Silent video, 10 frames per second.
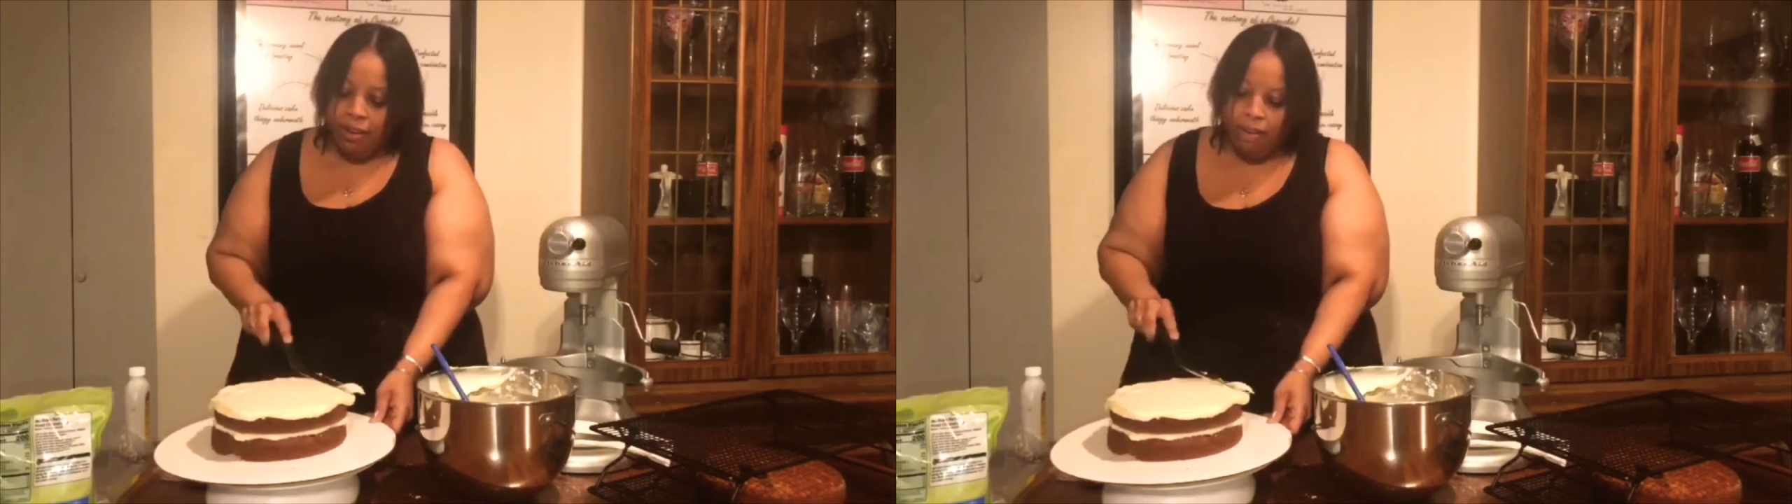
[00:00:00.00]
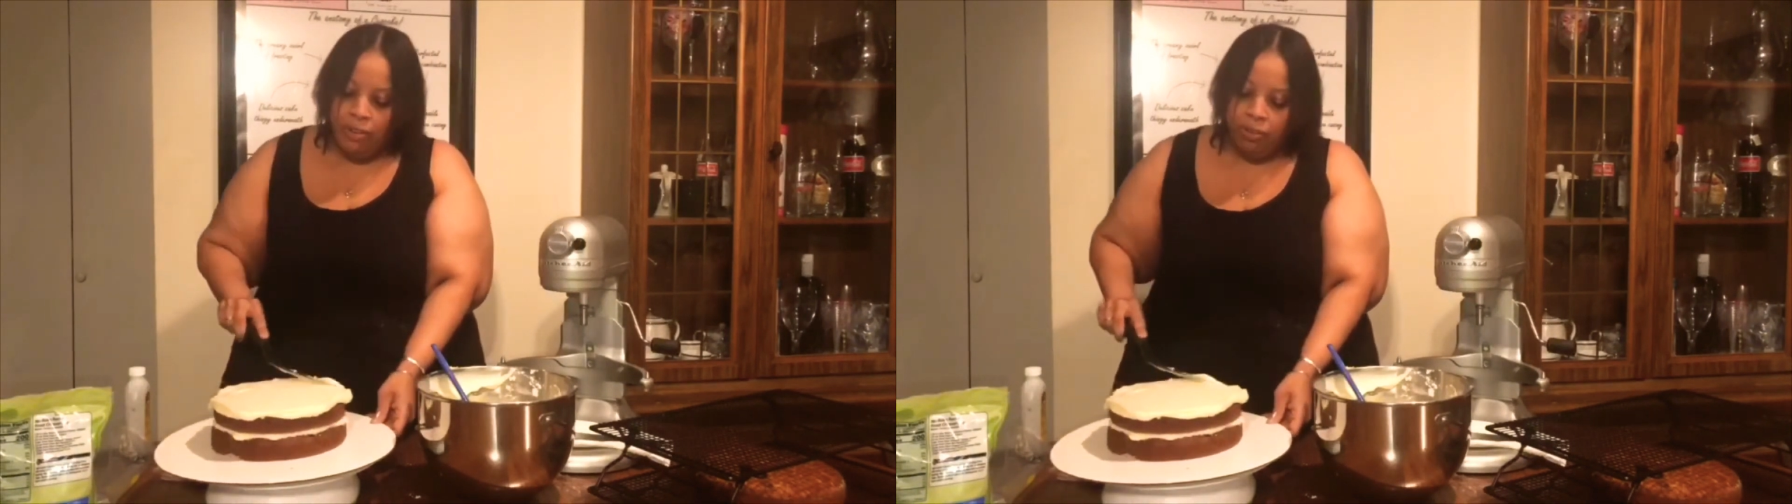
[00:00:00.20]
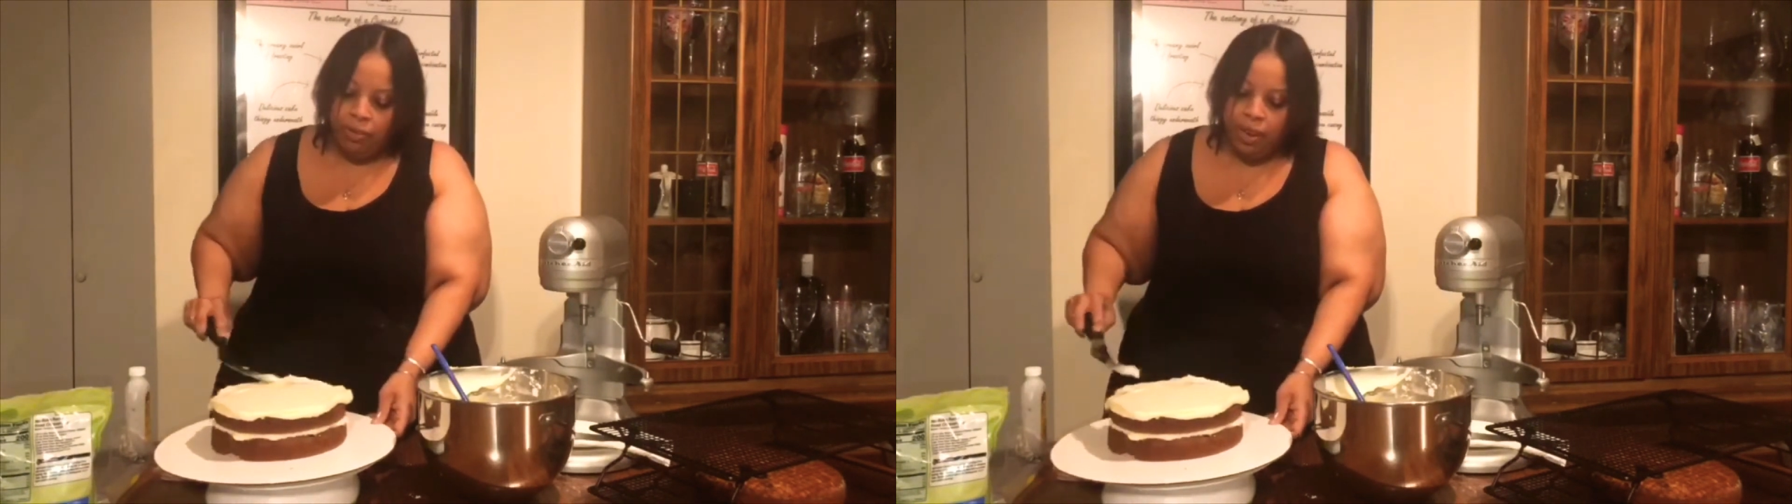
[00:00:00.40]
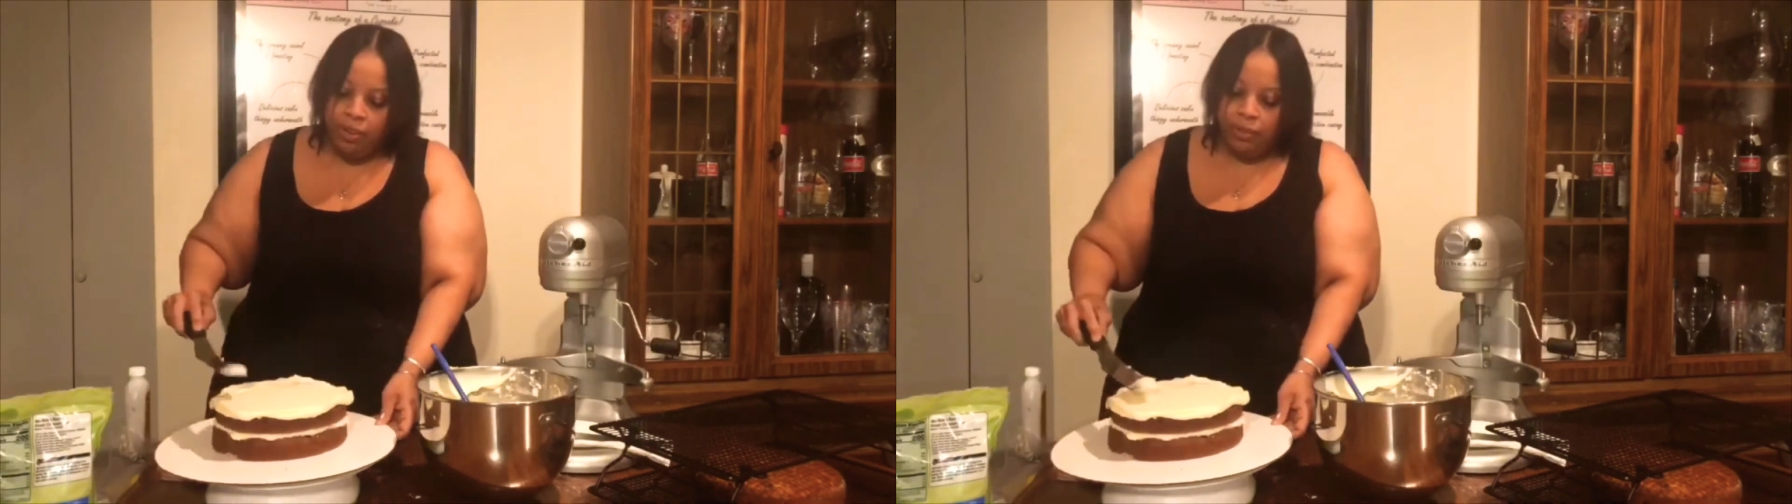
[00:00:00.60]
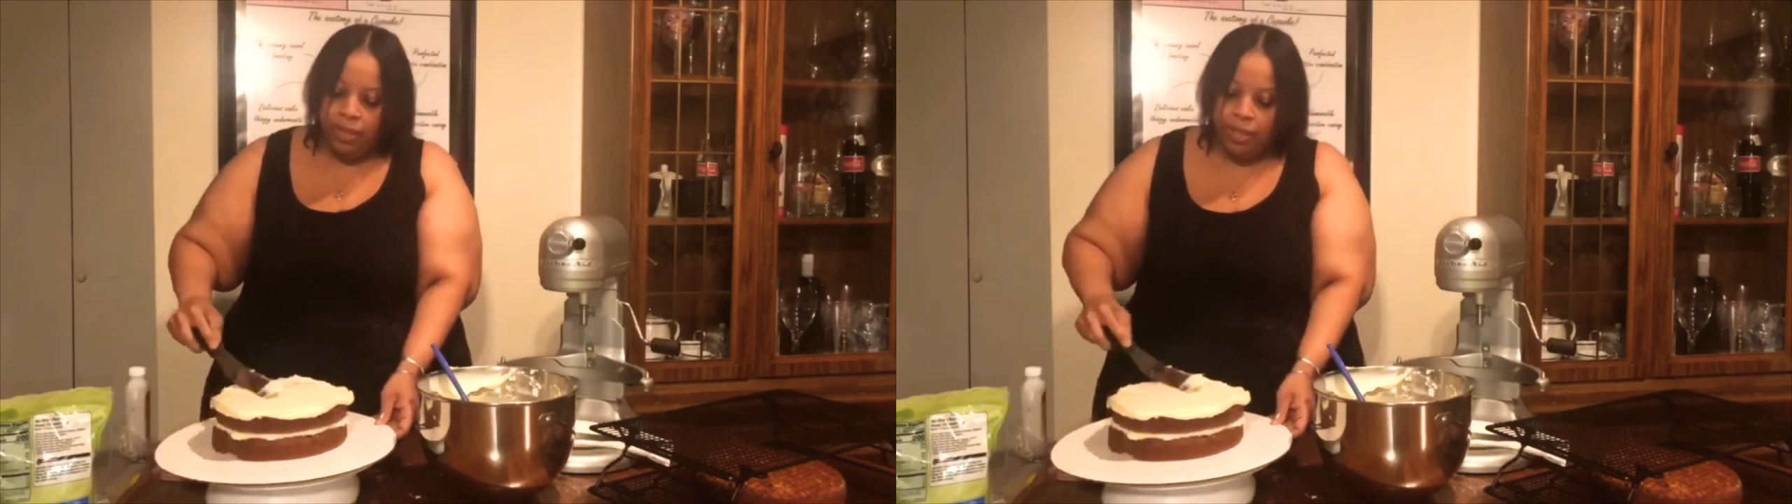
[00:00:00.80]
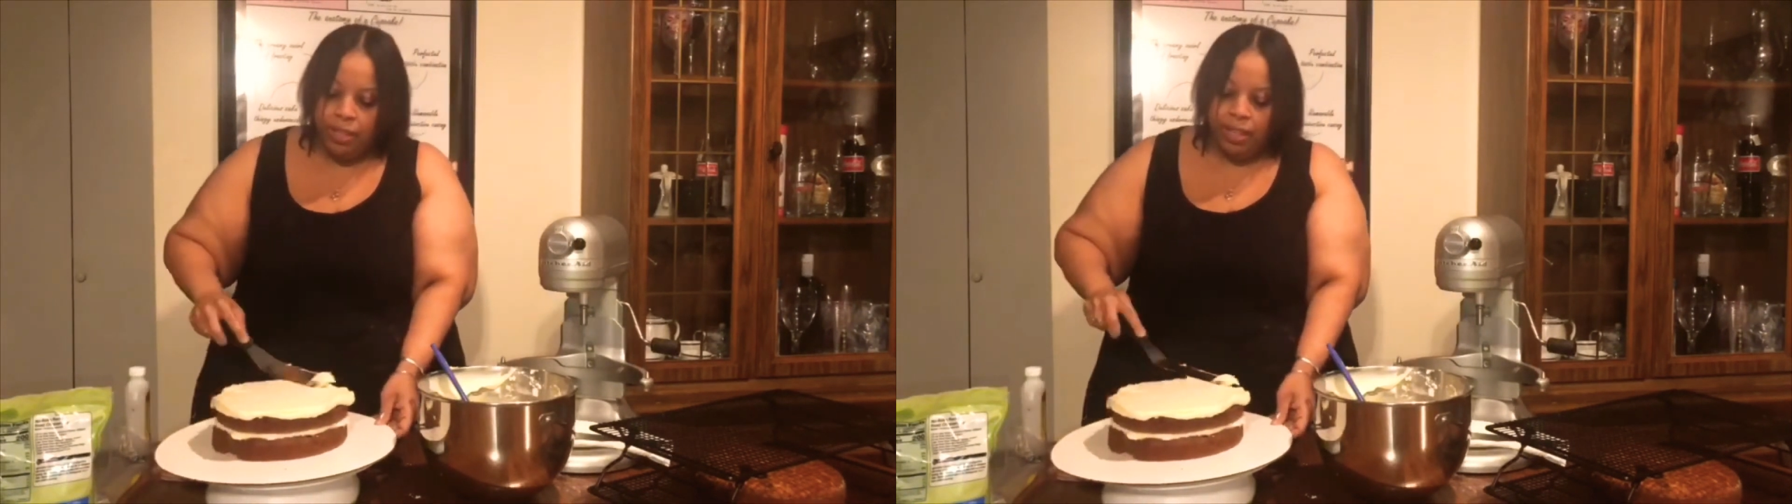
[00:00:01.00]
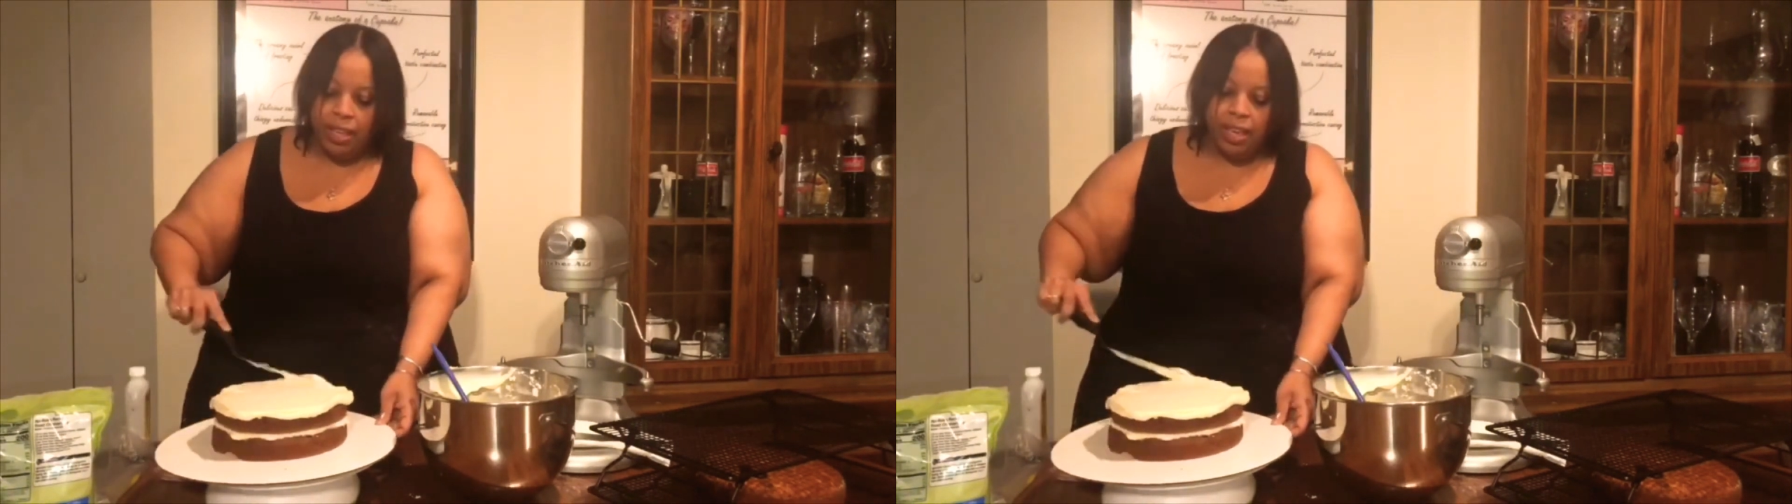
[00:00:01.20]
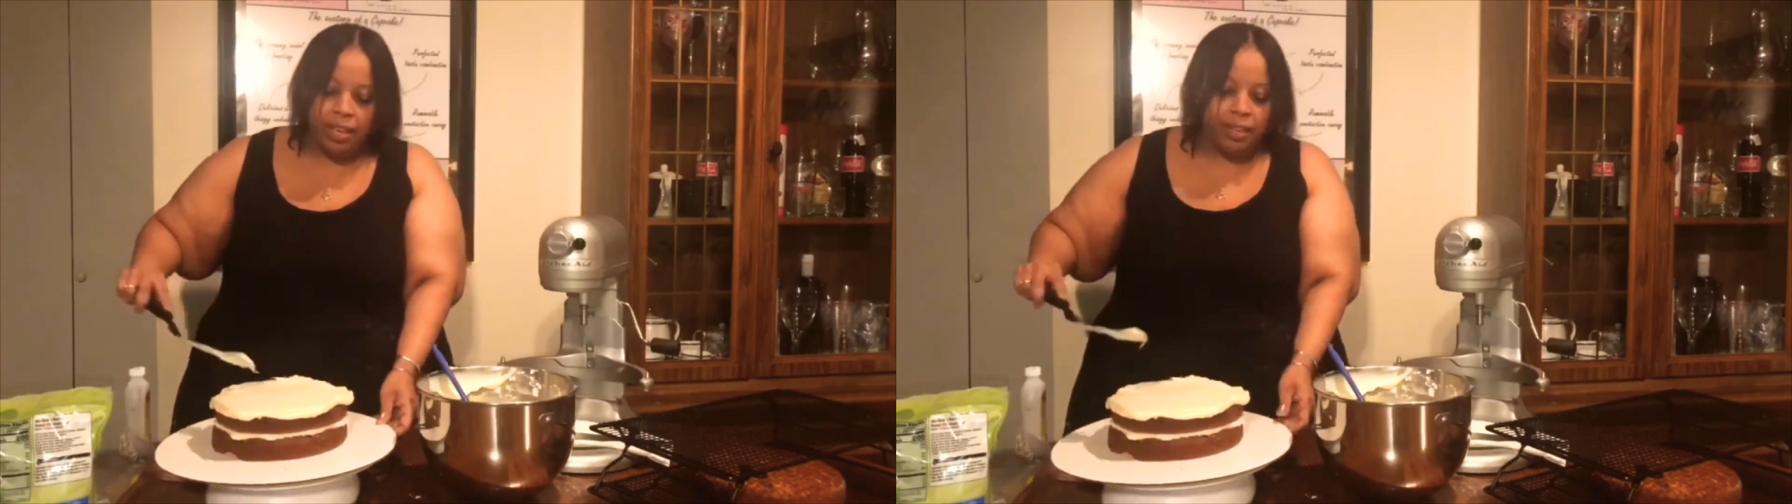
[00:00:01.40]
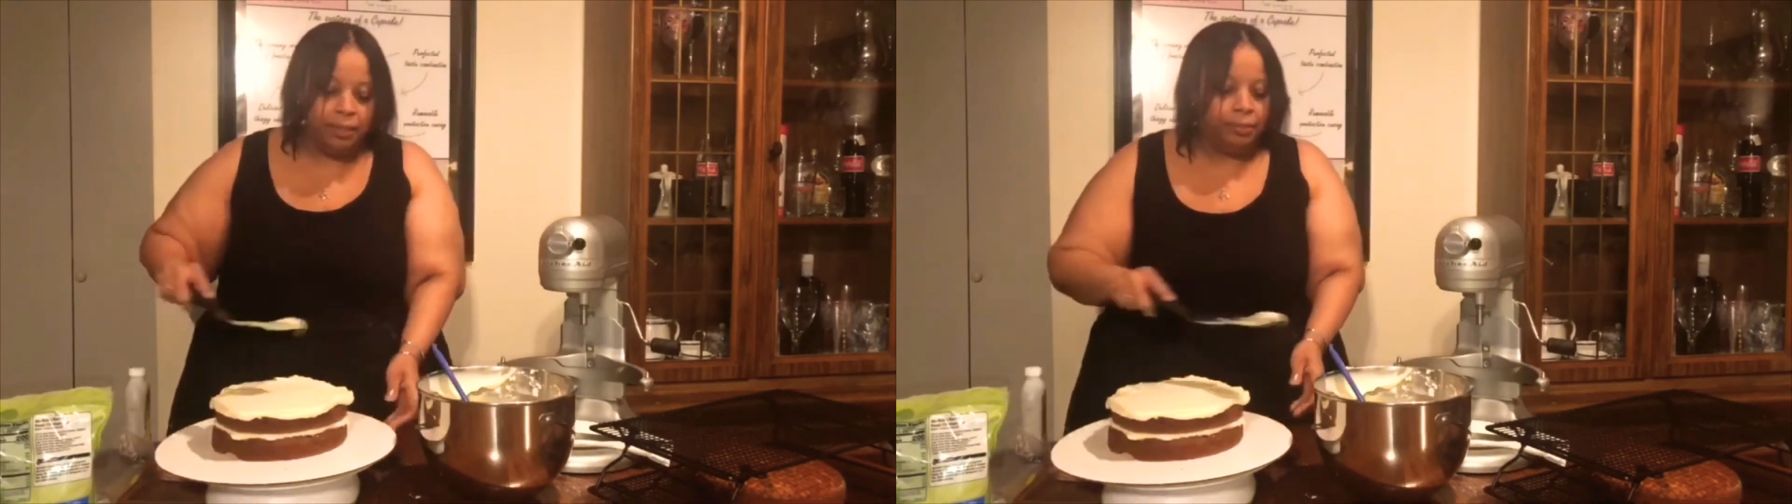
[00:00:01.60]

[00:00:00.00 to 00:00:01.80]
all around the cake.